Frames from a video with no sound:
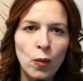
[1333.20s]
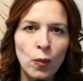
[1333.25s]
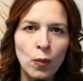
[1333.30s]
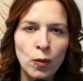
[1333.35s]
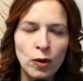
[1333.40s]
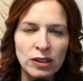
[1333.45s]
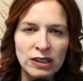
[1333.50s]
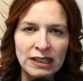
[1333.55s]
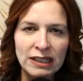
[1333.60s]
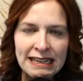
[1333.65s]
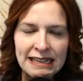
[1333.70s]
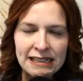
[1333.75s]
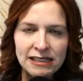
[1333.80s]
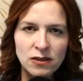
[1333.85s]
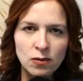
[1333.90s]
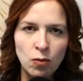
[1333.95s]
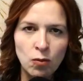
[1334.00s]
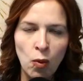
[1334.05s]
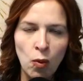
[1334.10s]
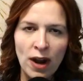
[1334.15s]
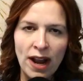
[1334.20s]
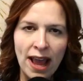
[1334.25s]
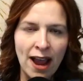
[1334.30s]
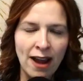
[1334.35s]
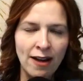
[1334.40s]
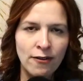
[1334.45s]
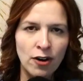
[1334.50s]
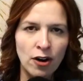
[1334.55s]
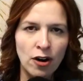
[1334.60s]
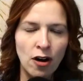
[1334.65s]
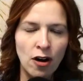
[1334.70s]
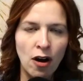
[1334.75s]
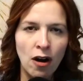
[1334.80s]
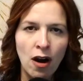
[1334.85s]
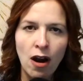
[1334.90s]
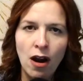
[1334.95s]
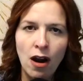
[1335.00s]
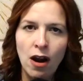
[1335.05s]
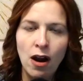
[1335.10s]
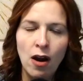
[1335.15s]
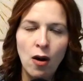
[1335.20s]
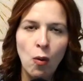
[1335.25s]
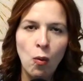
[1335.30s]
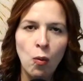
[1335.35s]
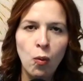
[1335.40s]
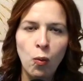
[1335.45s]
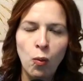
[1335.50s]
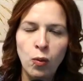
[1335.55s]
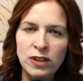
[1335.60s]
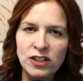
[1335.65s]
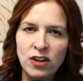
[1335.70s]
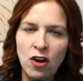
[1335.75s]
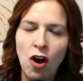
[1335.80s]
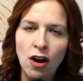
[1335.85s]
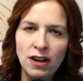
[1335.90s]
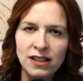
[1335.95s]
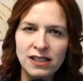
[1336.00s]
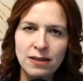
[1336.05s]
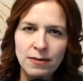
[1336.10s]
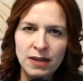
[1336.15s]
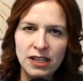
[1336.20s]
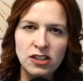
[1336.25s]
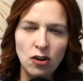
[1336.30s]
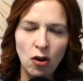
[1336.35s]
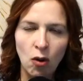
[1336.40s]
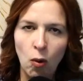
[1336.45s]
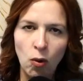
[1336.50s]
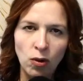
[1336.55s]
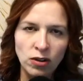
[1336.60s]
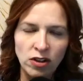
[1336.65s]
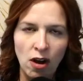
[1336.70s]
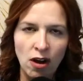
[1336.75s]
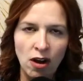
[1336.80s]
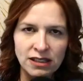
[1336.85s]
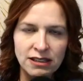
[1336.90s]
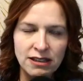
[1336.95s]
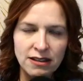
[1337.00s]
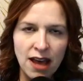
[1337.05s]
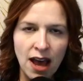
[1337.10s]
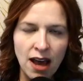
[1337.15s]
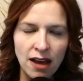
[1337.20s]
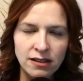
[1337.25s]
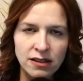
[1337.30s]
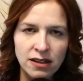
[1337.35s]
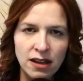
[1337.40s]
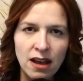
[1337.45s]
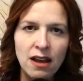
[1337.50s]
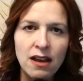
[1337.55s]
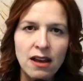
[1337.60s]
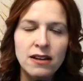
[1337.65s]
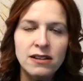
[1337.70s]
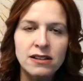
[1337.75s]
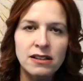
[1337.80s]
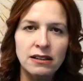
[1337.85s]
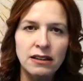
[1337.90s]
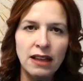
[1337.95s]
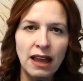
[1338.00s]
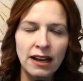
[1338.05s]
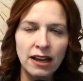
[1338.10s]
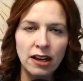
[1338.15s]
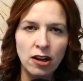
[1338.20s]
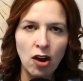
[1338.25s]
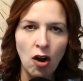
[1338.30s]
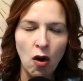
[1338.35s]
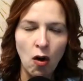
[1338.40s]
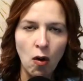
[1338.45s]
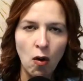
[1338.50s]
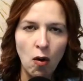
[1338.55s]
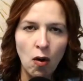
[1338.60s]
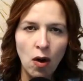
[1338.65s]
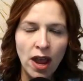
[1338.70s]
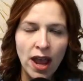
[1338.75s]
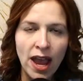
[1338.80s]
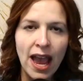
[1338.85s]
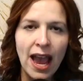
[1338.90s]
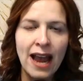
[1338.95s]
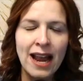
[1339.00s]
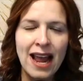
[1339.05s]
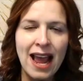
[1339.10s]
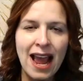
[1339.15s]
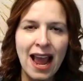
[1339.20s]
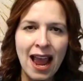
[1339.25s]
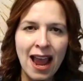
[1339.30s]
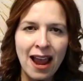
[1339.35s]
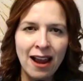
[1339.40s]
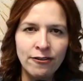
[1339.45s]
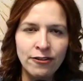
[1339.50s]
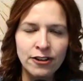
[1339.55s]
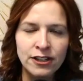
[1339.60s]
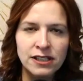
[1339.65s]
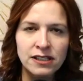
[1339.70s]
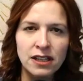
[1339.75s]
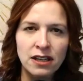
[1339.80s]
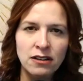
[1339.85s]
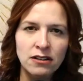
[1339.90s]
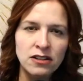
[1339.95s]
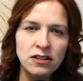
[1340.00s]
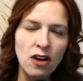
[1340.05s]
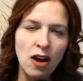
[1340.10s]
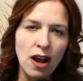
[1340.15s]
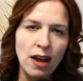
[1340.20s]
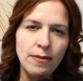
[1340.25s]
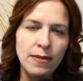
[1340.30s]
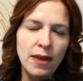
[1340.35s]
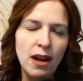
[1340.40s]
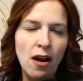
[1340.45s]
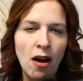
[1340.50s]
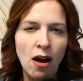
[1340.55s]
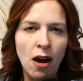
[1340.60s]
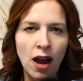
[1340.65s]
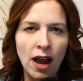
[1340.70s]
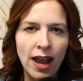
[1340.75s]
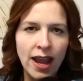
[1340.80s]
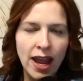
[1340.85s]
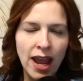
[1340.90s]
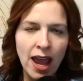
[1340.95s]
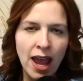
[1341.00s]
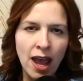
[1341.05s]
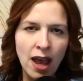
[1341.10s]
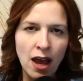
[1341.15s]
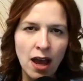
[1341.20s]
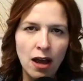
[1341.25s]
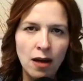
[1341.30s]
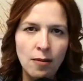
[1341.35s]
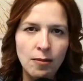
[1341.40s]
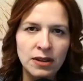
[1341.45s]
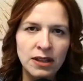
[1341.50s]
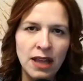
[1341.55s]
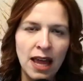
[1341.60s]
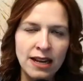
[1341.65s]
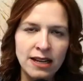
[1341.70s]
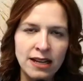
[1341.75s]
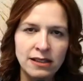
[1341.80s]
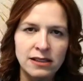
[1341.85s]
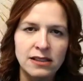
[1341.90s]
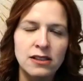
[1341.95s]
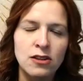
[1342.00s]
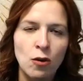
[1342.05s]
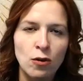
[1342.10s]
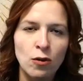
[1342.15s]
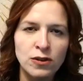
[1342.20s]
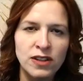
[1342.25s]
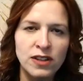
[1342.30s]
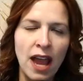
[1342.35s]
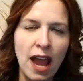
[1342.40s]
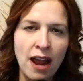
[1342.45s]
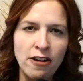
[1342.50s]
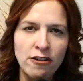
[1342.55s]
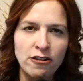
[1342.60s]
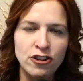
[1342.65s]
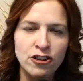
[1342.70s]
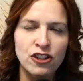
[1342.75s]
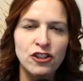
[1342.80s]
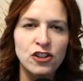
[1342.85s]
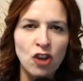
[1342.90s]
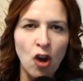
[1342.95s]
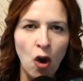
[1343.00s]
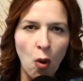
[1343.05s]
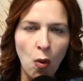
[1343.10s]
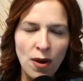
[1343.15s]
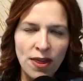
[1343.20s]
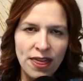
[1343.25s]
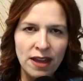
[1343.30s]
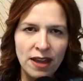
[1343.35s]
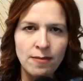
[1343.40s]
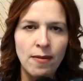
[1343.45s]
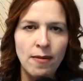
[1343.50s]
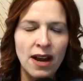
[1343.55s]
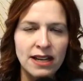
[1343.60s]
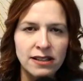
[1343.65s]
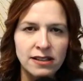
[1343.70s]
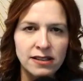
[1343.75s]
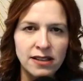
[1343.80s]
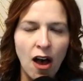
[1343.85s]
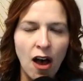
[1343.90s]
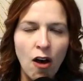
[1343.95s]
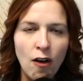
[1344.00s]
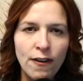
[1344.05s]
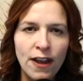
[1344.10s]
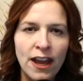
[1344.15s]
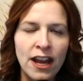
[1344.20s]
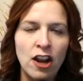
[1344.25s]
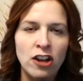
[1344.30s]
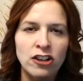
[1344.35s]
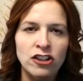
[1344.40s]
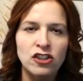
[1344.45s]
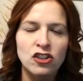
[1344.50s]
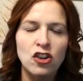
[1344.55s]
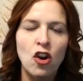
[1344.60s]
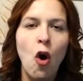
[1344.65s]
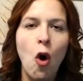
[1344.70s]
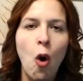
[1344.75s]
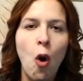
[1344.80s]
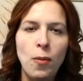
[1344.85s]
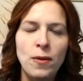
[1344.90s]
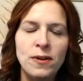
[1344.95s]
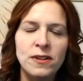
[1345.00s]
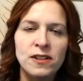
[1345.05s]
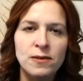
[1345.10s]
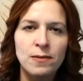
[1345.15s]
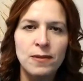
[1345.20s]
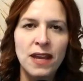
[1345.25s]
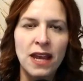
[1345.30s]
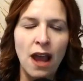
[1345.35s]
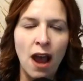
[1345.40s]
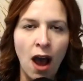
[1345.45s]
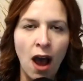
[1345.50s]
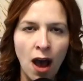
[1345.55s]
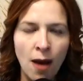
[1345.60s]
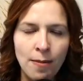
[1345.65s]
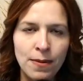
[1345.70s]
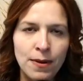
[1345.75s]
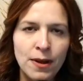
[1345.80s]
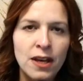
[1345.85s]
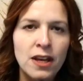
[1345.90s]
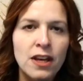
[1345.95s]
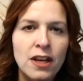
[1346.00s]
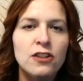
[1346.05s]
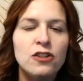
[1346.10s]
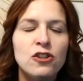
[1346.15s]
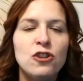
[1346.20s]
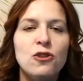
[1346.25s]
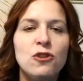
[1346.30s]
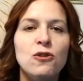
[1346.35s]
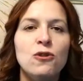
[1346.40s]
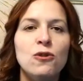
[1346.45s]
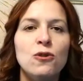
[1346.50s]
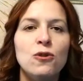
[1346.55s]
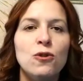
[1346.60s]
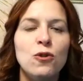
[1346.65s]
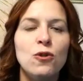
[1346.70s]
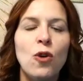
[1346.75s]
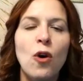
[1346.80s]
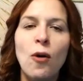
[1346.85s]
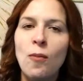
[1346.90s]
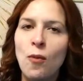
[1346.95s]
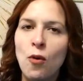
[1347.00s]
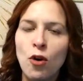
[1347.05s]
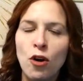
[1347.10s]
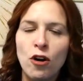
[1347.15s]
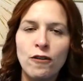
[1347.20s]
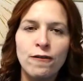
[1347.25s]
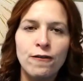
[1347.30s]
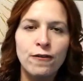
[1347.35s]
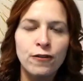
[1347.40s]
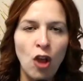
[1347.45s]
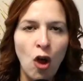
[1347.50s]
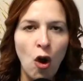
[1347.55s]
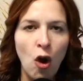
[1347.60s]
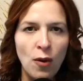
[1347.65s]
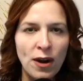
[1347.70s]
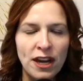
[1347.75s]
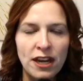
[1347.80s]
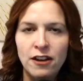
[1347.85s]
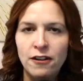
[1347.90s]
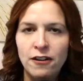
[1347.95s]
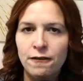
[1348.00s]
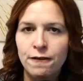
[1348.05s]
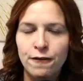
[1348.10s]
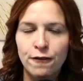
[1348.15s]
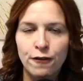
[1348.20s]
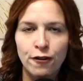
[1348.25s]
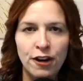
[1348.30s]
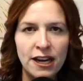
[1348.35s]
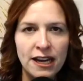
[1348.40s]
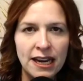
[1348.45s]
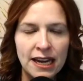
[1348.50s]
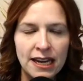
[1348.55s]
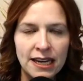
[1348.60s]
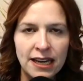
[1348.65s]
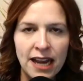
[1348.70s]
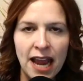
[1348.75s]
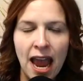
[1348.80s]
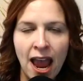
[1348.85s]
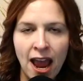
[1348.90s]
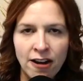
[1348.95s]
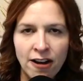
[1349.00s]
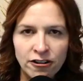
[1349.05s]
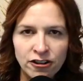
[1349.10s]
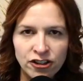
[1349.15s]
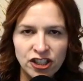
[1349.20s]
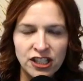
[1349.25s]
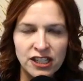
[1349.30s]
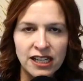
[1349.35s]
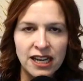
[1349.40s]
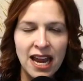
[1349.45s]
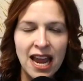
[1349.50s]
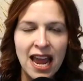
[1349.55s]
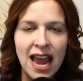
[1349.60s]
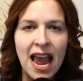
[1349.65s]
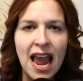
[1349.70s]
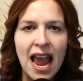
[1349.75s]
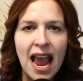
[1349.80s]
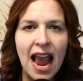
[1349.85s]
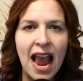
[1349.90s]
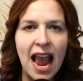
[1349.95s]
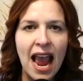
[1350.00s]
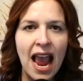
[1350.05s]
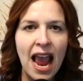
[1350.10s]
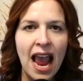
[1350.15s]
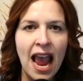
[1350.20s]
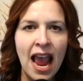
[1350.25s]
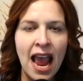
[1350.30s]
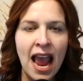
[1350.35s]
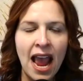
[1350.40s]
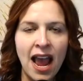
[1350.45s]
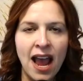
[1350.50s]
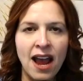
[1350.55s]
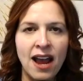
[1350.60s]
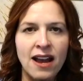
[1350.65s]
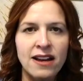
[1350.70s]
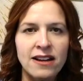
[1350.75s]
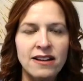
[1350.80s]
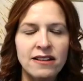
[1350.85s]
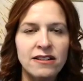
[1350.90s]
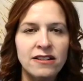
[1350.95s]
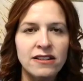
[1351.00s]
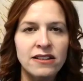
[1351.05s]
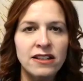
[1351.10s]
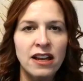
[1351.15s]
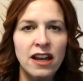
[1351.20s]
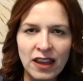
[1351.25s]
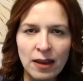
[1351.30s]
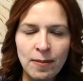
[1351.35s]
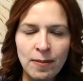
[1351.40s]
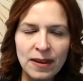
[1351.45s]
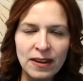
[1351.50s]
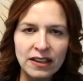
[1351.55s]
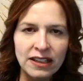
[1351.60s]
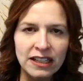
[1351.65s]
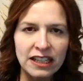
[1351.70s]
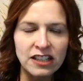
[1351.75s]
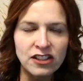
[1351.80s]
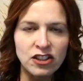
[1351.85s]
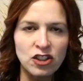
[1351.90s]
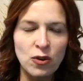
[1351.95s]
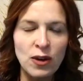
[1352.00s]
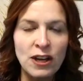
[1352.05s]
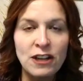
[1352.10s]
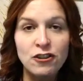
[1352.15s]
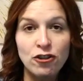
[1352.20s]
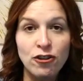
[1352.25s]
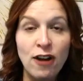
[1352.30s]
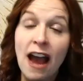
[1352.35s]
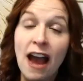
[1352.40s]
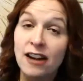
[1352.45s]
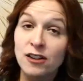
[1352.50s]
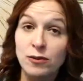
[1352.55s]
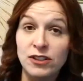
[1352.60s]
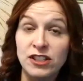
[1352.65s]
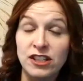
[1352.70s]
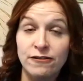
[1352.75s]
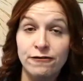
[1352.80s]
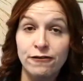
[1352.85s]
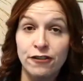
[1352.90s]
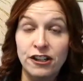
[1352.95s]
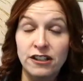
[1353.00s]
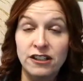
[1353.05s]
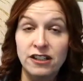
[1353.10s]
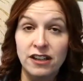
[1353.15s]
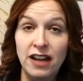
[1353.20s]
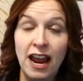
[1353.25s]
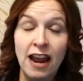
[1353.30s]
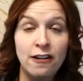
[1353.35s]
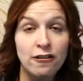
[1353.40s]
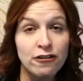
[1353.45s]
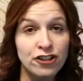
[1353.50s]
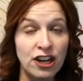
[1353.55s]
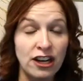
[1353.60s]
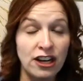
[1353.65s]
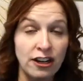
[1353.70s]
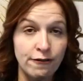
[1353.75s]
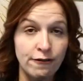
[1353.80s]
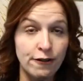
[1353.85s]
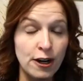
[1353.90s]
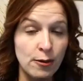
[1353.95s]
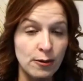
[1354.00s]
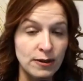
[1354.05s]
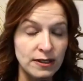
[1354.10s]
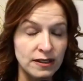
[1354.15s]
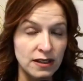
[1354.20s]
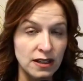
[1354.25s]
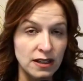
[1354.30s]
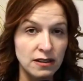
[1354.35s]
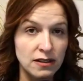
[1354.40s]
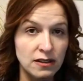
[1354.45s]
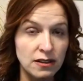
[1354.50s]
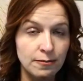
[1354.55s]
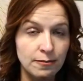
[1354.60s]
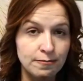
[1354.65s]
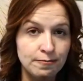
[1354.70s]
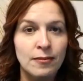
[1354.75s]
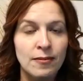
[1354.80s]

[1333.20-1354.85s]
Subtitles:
release whatever was causing me to hold on to that, to let it go. And every single time that I am letting those energies go within myself, it just opens me up to more flowing, freeing energy and the ability to interact with different energetic frequencies.